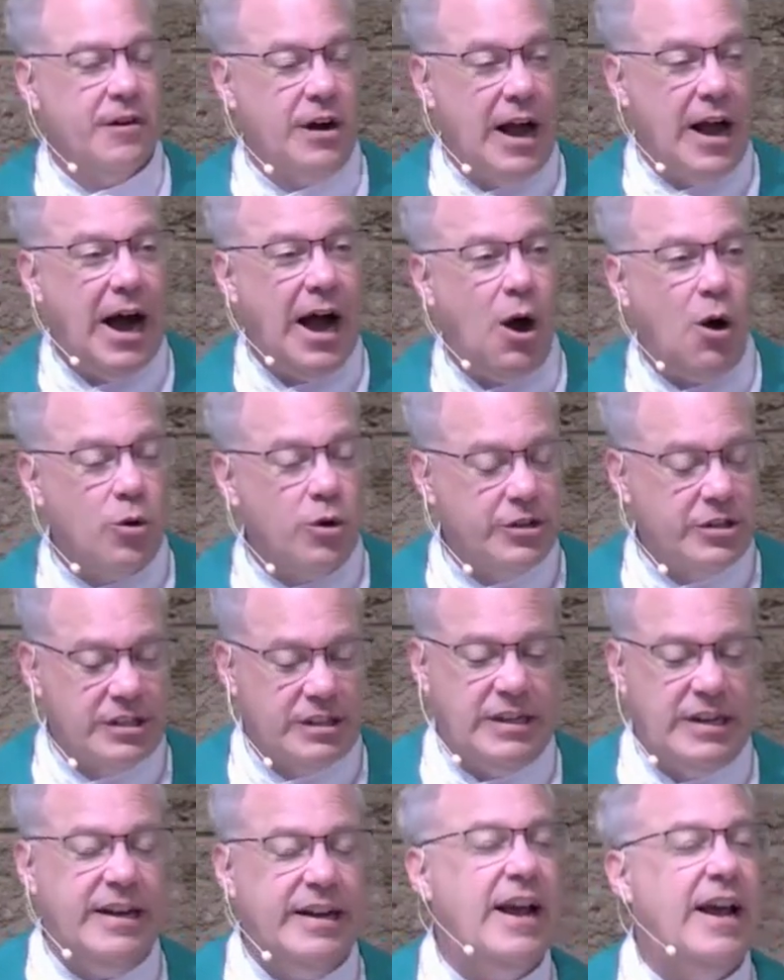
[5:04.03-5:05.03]
our
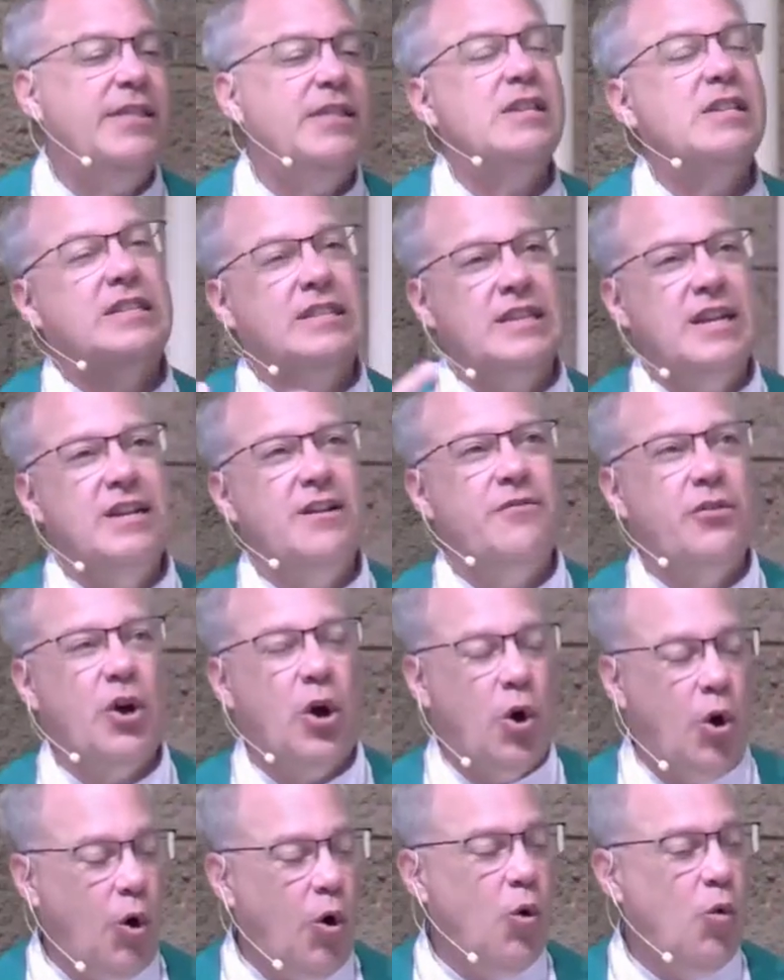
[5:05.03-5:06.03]
sin and the sin of the
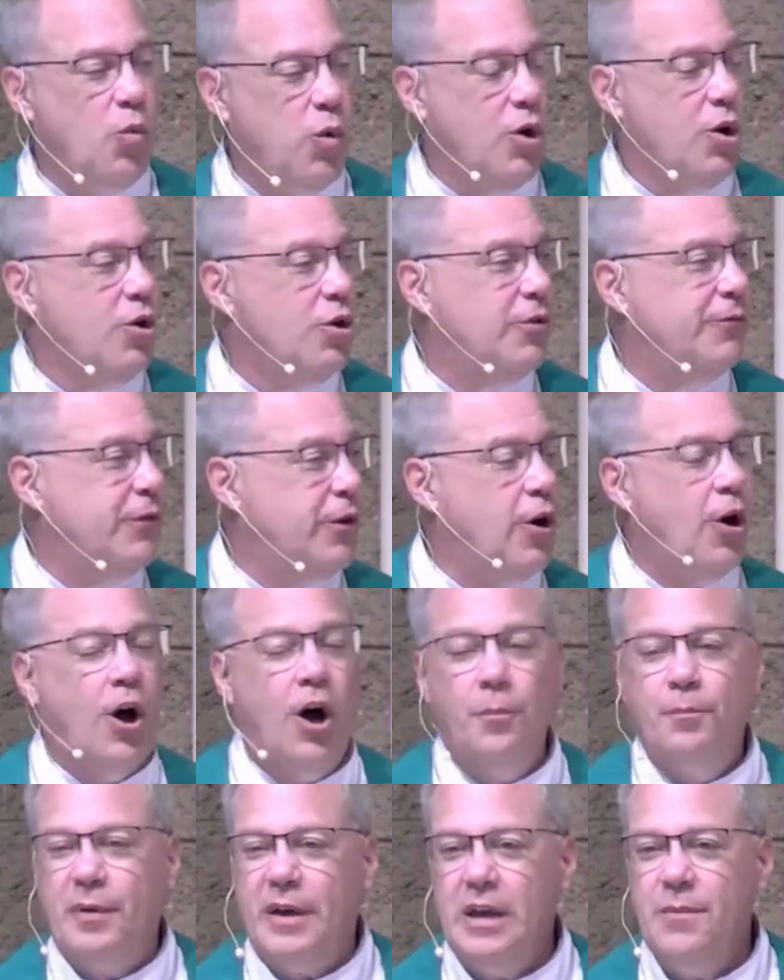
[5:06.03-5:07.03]
whole world, for all
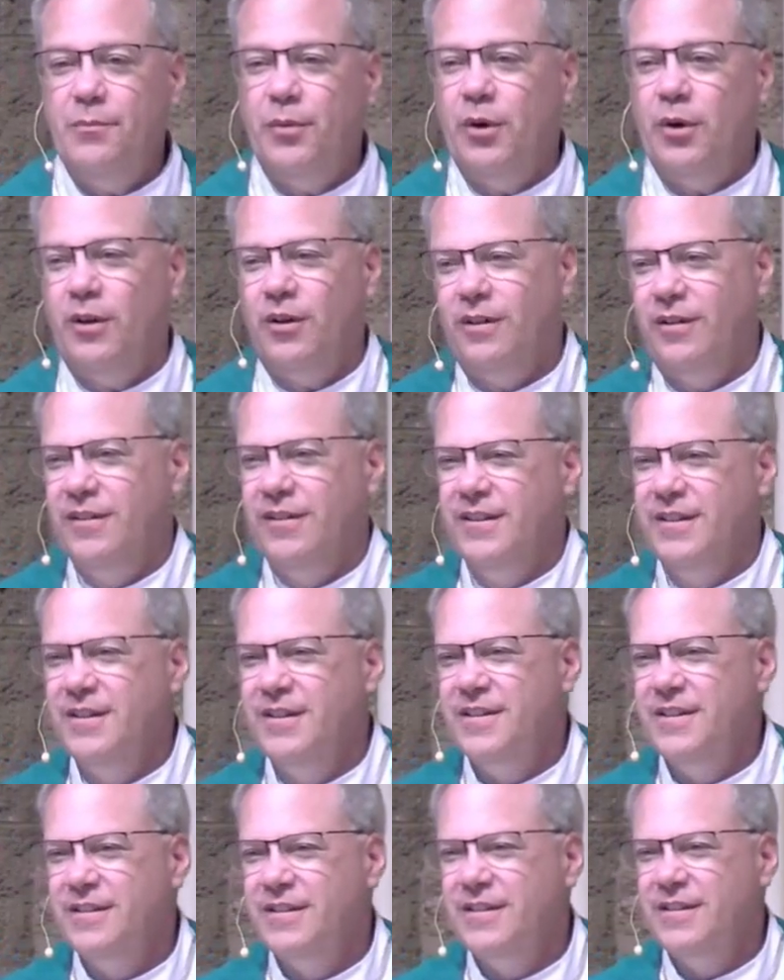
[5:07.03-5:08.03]
people,
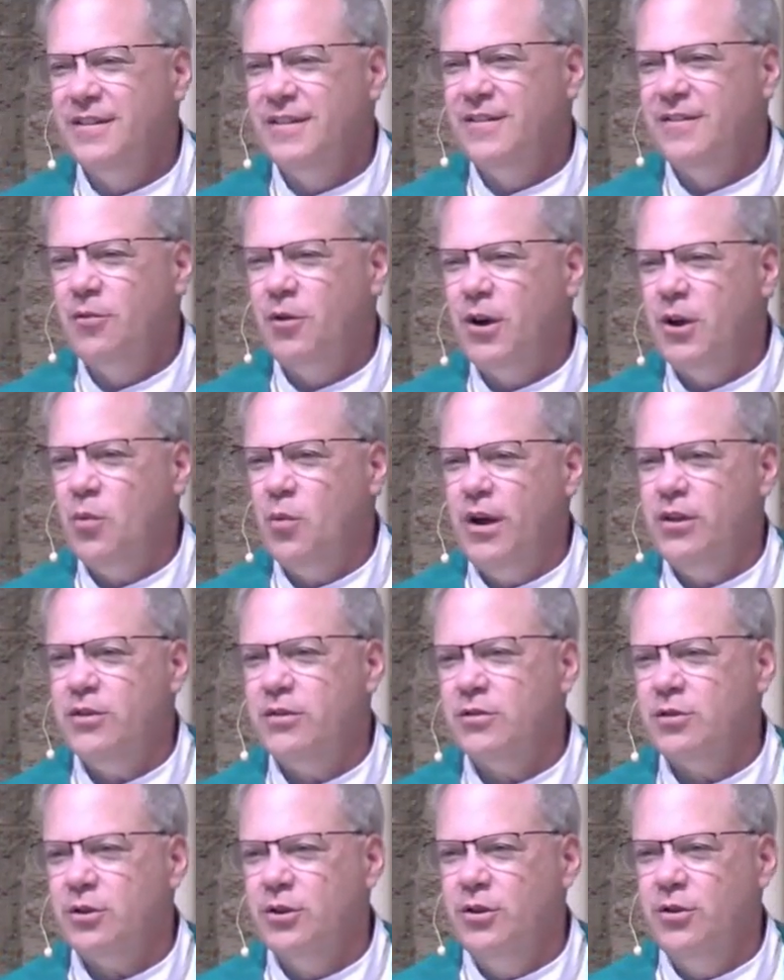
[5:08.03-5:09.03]
when he went
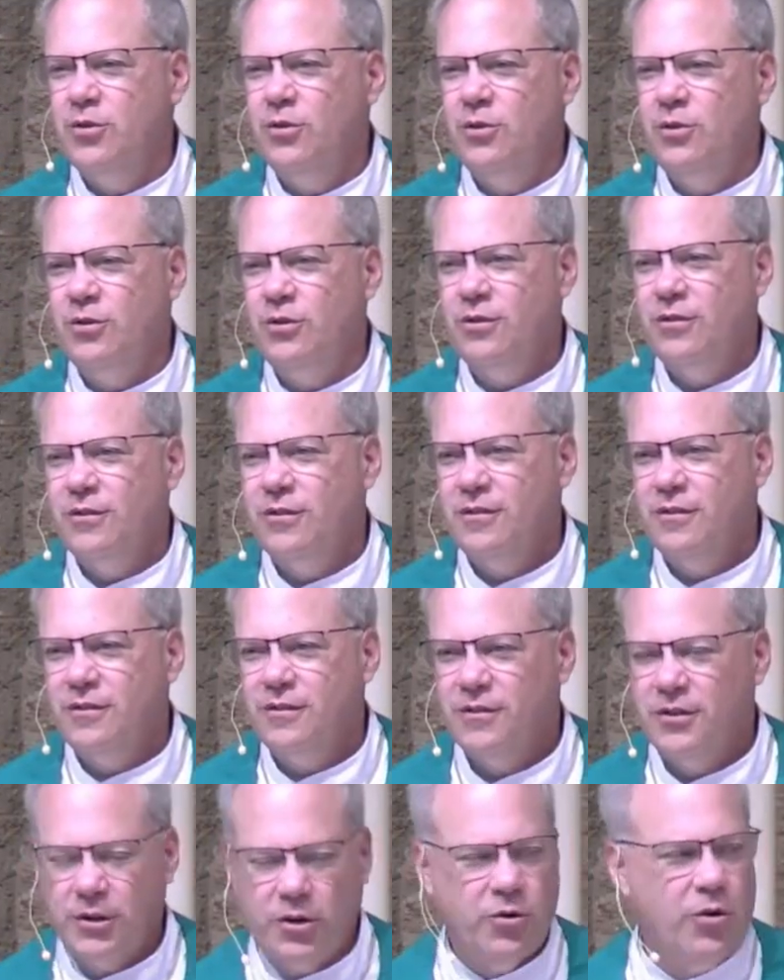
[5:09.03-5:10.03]
through
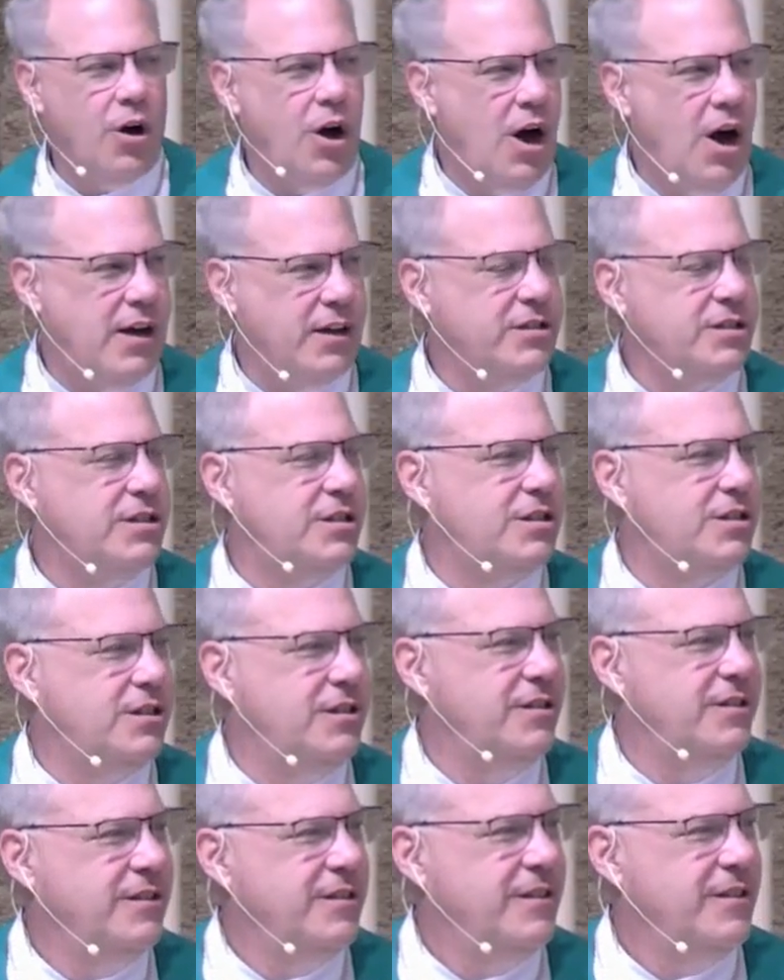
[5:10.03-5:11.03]
the cross
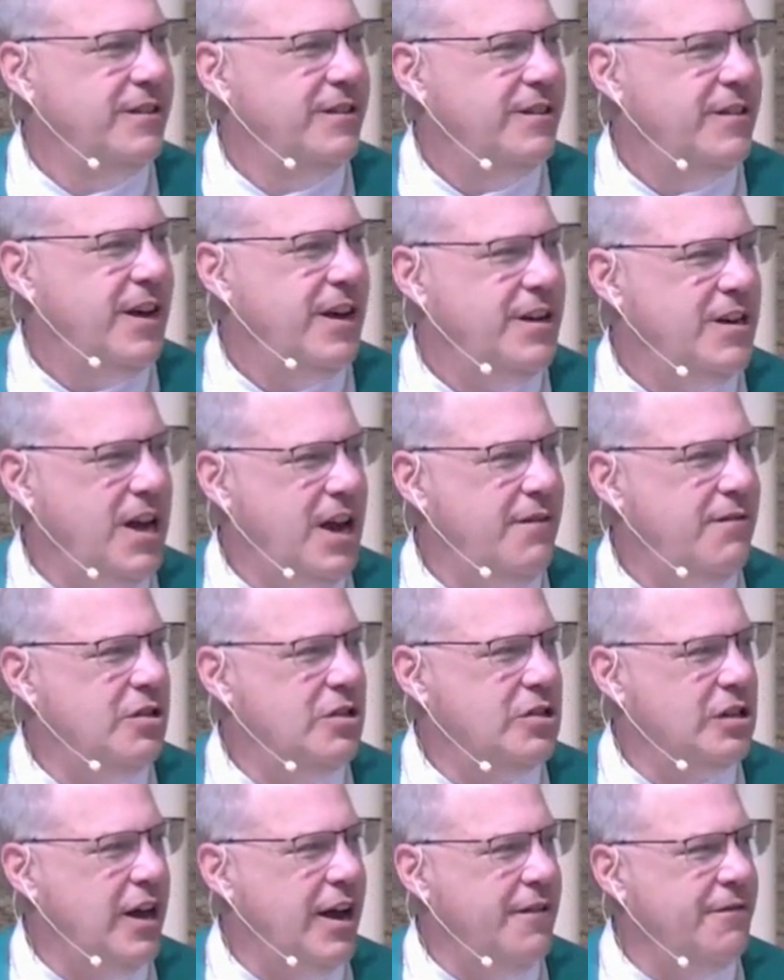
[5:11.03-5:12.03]
and gave his
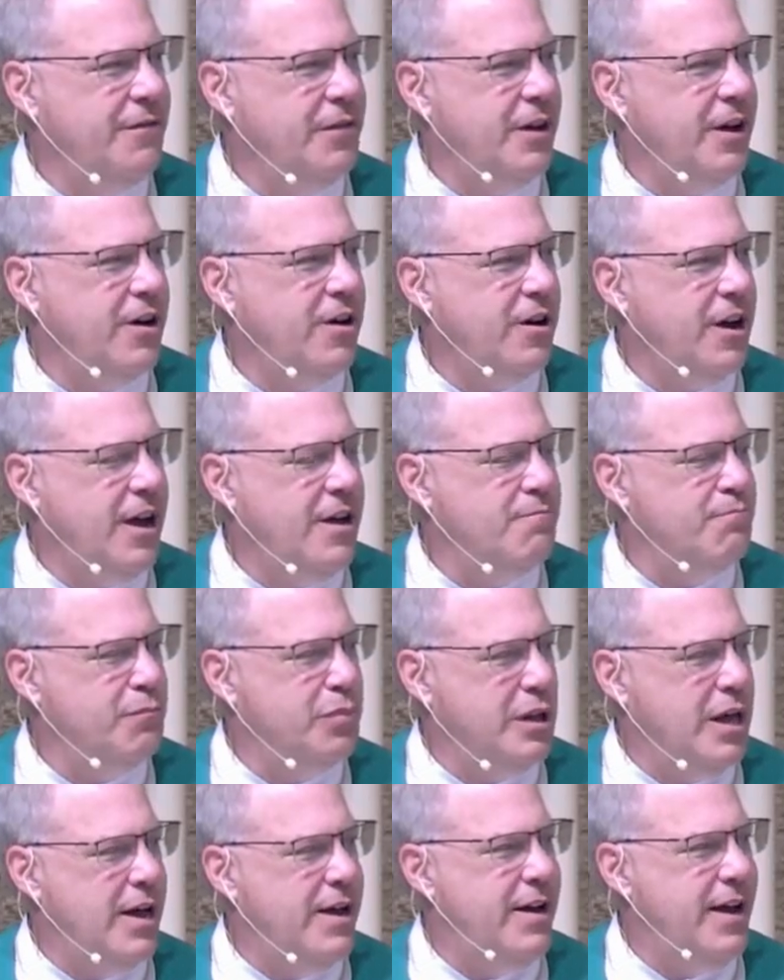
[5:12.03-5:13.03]
life there and
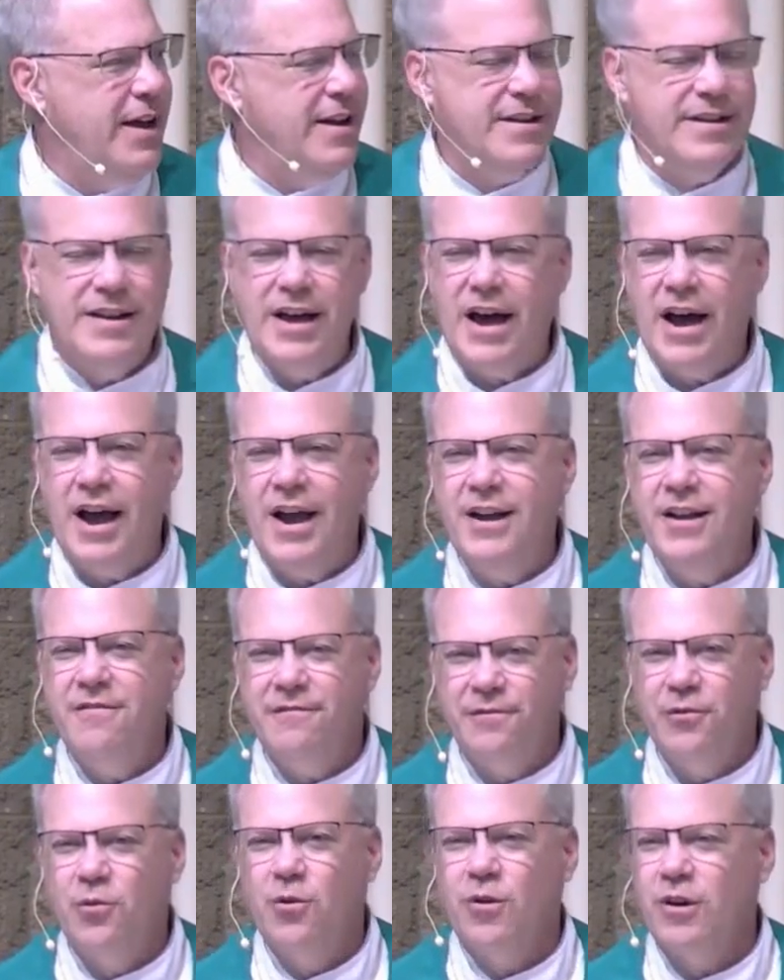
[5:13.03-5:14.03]
bled and died
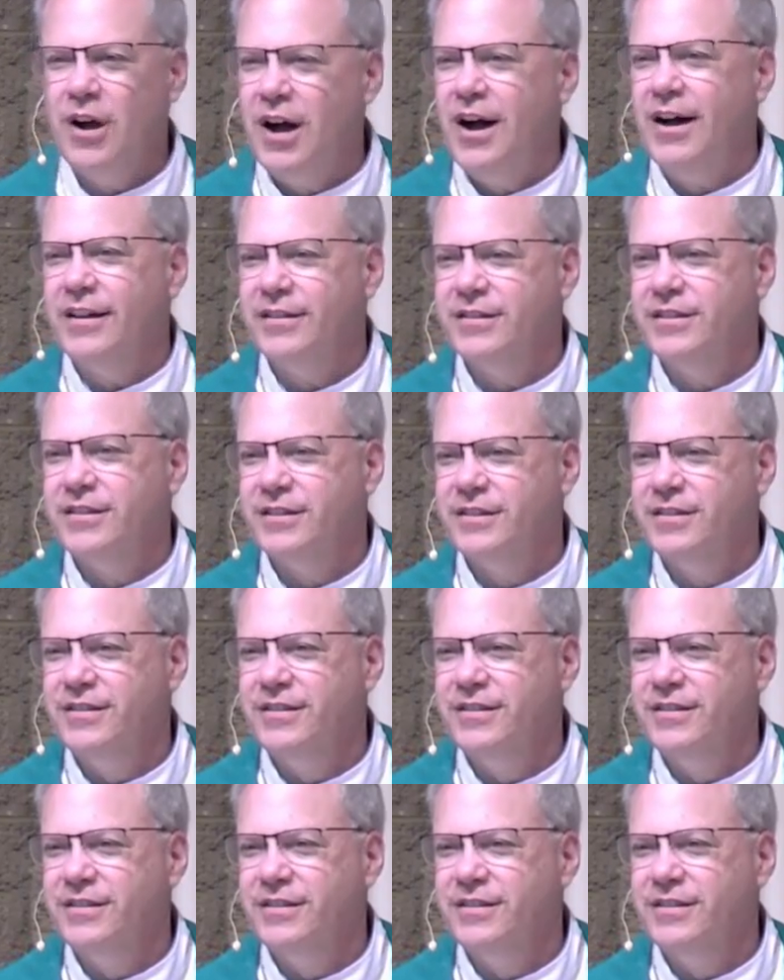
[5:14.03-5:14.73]
for us.